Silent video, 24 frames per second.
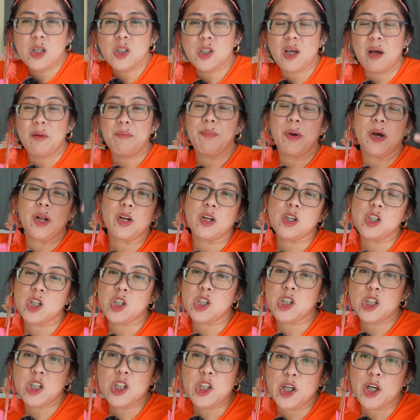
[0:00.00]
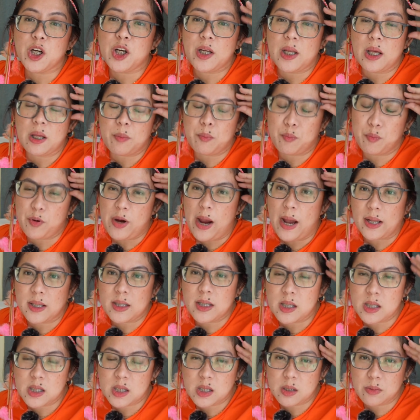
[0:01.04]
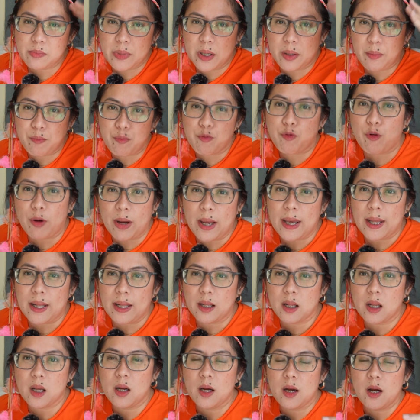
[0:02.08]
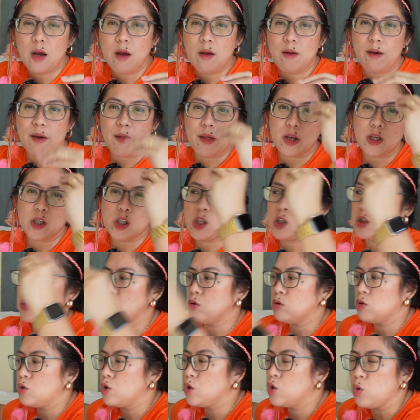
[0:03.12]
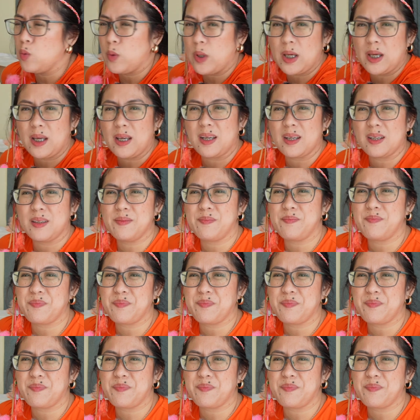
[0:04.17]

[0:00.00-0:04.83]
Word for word: So I better just learn and practice my brain rather than just doing